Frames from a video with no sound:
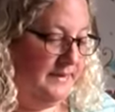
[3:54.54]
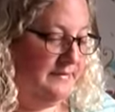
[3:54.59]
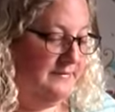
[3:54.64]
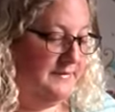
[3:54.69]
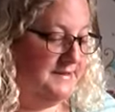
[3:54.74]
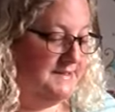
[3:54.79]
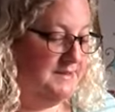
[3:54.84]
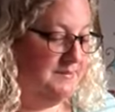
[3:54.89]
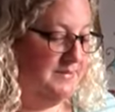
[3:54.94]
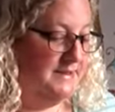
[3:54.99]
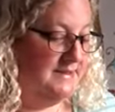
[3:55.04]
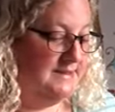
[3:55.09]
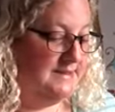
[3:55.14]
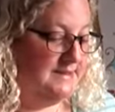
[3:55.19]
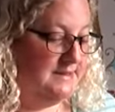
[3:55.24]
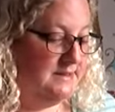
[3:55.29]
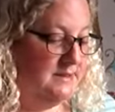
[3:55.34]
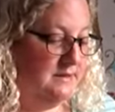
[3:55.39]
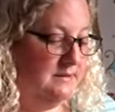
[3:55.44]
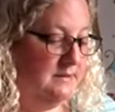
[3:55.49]
Fuzzy bit his
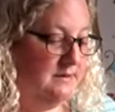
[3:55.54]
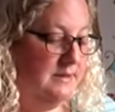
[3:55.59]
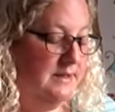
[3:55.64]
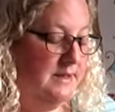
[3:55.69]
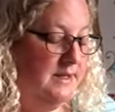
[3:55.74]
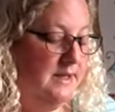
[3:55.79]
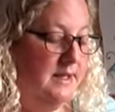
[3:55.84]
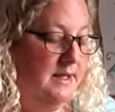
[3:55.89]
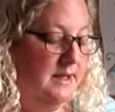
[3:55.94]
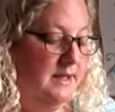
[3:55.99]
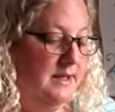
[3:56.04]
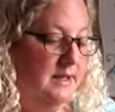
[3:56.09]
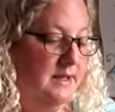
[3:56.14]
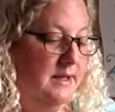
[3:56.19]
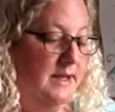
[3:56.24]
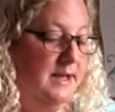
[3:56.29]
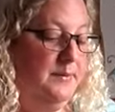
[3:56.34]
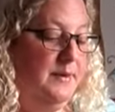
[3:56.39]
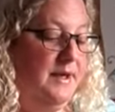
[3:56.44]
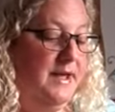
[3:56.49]
tongue.
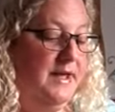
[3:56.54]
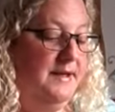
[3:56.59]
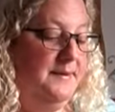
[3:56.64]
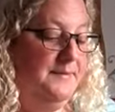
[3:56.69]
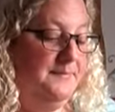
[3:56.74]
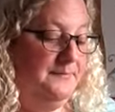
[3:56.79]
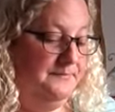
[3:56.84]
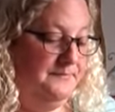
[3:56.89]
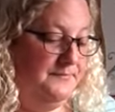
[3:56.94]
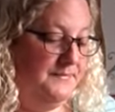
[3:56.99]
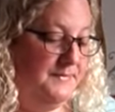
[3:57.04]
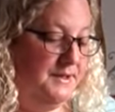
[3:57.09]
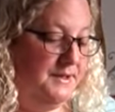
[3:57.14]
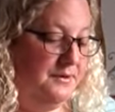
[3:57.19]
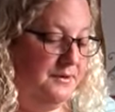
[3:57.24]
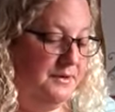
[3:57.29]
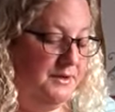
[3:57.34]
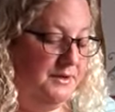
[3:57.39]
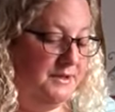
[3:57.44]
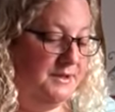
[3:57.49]
"Anyway,"
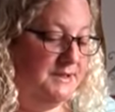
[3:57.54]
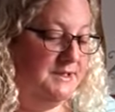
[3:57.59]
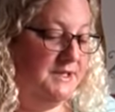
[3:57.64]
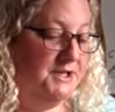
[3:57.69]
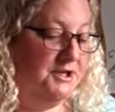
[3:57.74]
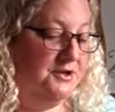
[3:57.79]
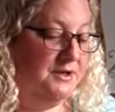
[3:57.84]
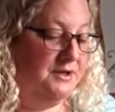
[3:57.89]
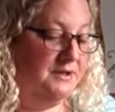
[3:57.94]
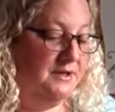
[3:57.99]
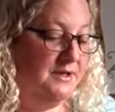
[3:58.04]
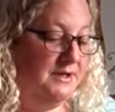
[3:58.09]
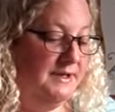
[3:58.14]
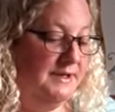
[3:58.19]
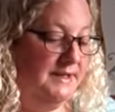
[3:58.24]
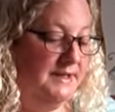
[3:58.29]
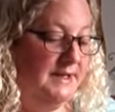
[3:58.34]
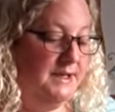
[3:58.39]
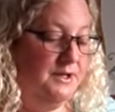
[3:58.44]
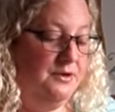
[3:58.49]
Coco continued
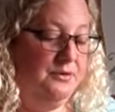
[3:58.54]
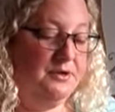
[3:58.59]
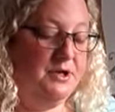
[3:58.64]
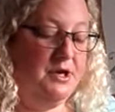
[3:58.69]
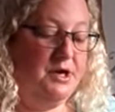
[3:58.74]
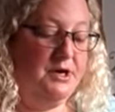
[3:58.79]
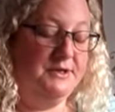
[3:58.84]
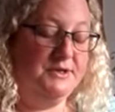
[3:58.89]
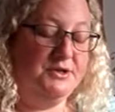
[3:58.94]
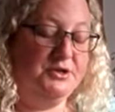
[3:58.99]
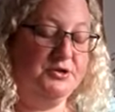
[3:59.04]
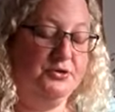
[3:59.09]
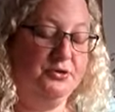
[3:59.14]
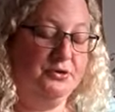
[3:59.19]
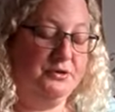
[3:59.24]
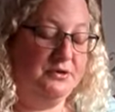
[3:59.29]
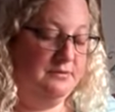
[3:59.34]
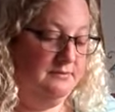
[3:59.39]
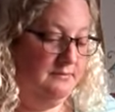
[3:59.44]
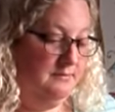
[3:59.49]
unkindly, "you can't
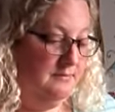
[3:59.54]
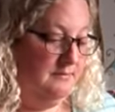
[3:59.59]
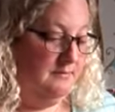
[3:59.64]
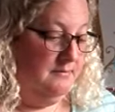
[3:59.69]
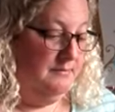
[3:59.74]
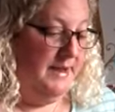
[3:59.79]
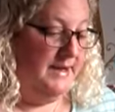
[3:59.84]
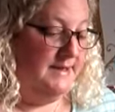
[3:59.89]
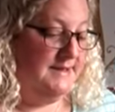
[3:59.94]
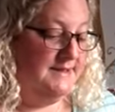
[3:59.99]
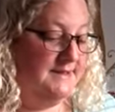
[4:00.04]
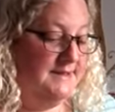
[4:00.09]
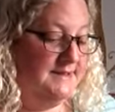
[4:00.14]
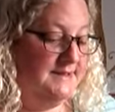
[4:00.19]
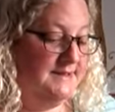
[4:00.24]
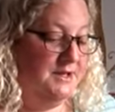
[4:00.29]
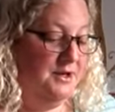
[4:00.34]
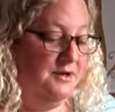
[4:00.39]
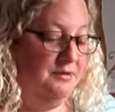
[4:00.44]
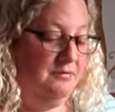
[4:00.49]
cook. Ben said
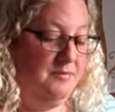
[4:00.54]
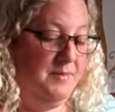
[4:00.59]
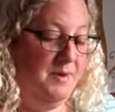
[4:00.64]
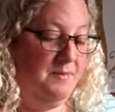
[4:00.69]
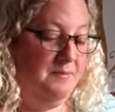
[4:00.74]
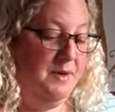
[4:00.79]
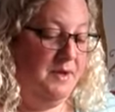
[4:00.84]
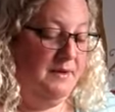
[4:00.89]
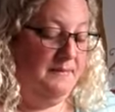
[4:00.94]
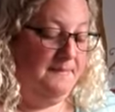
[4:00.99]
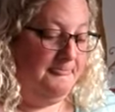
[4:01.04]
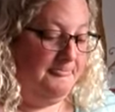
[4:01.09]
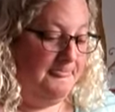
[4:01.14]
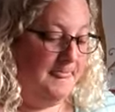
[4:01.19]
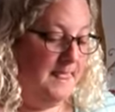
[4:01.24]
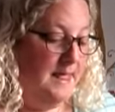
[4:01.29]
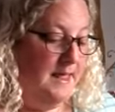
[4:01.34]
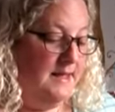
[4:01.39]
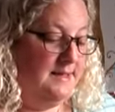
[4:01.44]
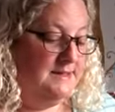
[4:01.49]
so, remember?
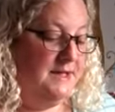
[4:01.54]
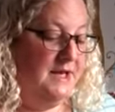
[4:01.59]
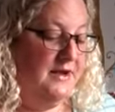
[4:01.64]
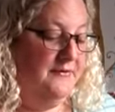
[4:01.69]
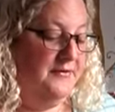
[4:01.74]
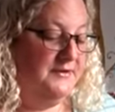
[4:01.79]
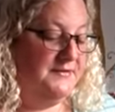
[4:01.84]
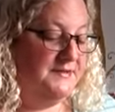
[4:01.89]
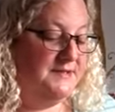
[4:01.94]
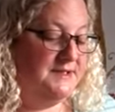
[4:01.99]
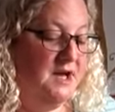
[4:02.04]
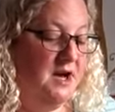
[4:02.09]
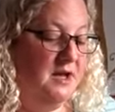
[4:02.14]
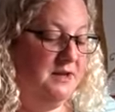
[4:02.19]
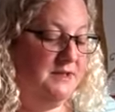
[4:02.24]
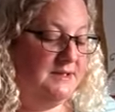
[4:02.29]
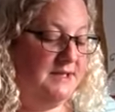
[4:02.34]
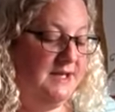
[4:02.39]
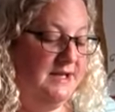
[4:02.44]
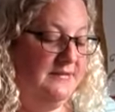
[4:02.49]
So even if
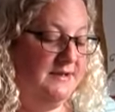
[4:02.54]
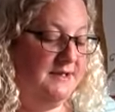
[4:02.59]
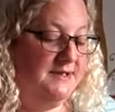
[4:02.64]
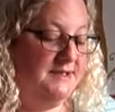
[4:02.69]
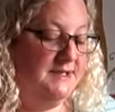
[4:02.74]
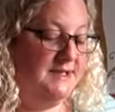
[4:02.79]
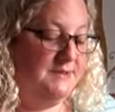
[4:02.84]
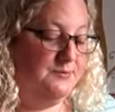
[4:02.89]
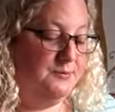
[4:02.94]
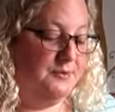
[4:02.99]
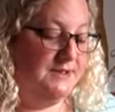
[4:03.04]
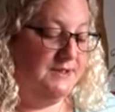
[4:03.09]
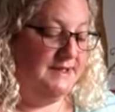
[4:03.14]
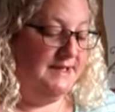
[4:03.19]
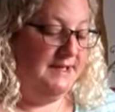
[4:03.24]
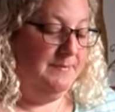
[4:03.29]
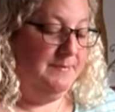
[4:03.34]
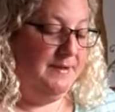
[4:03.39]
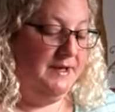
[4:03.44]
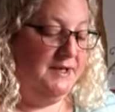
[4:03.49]
Scarlet Cleaver did want
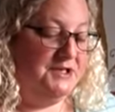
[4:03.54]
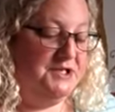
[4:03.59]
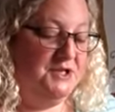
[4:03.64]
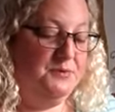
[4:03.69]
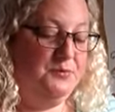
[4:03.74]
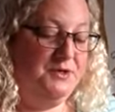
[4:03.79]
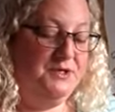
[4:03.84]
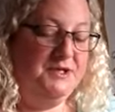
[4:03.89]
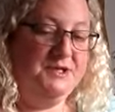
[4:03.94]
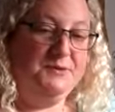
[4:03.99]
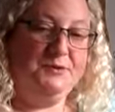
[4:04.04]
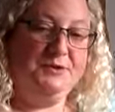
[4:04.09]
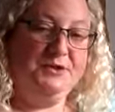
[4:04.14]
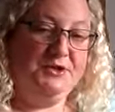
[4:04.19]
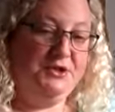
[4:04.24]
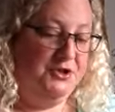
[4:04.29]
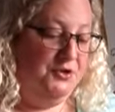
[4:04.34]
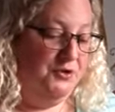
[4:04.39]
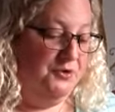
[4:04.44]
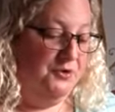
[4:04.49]
guinea pigs, she wouldn't
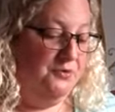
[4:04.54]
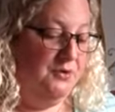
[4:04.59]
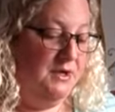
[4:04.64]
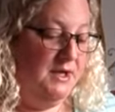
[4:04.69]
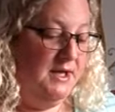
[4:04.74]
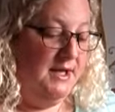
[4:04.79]
want you.